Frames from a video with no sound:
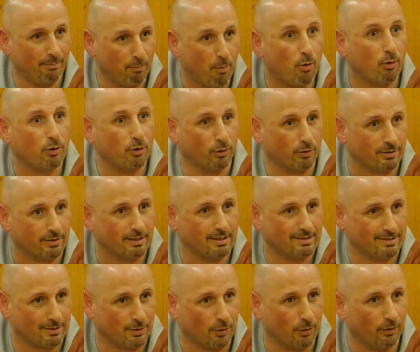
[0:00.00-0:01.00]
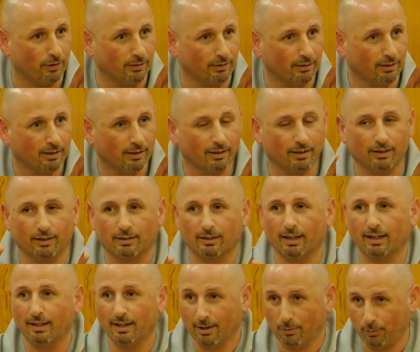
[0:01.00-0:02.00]
Mogyok, it's called.
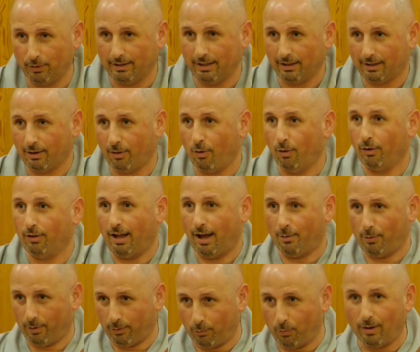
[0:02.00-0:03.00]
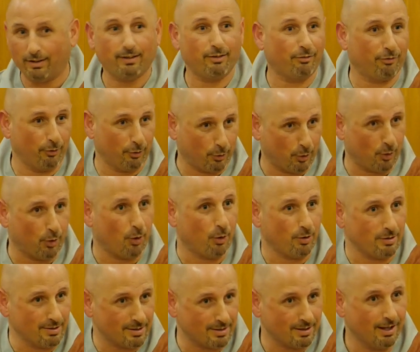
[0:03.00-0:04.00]
Okay, we take all our wonderful
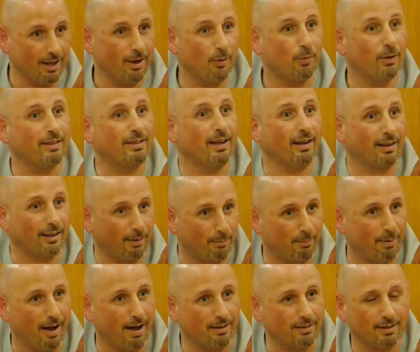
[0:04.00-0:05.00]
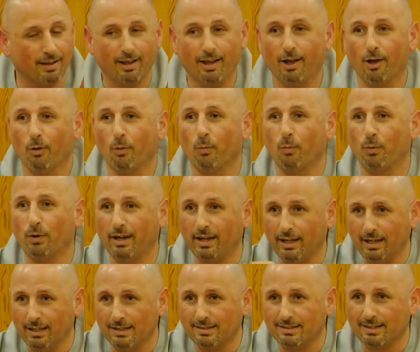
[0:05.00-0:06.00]
clothes, we take a bath, we
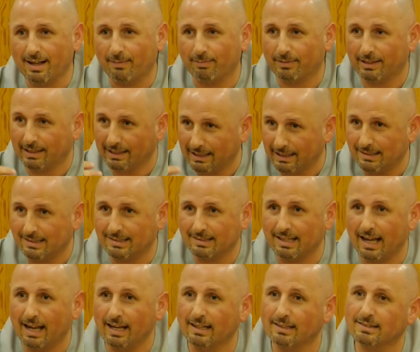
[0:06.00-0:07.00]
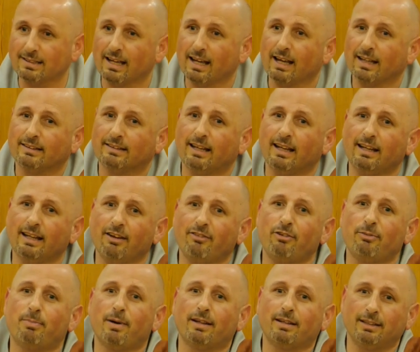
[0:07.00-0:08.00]
eat something in silence, then
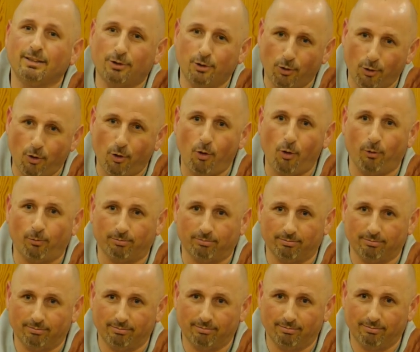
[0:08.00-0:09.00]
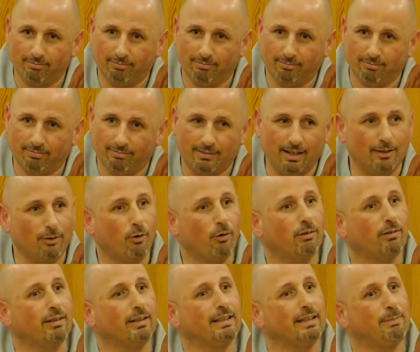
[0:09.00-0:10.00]
everybody go home." then
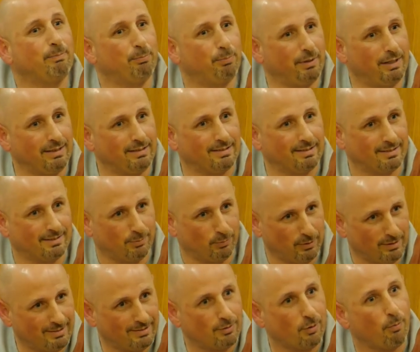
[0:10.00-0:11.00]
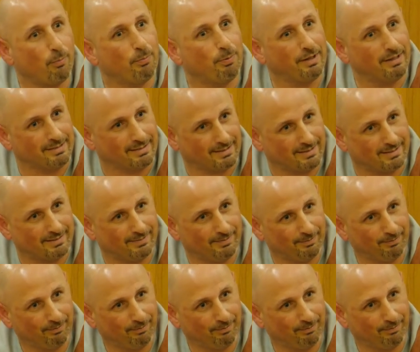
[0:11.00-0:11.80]
already peace. We saw peace.